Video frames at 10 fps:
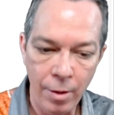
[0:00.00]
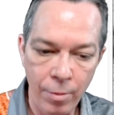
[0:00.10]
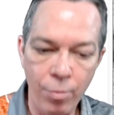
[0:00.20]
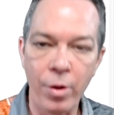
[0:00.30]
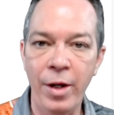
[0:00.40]

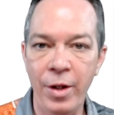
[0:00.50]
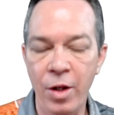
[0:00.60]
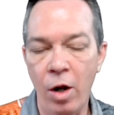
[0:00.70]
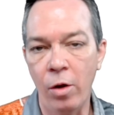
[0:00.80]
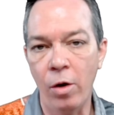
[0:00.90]
bringing
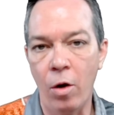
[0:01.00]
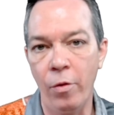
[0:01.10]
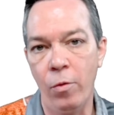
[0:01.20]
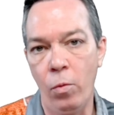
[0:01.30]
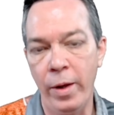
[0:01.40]
y'all all
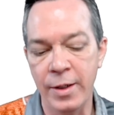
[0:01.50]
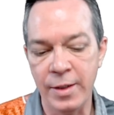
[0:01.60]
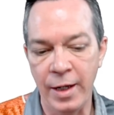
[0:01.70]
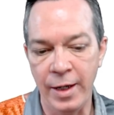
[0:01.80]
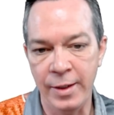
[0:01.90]
the winds
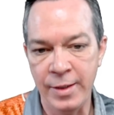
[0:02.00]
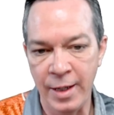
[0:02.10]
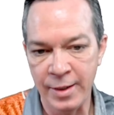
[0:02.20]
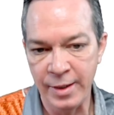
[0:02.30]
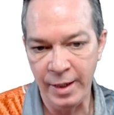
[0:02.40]
and
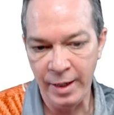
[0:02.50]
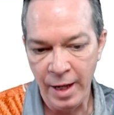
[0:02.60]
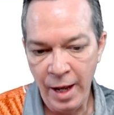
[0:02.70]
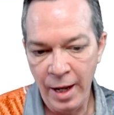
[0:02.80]
intensity.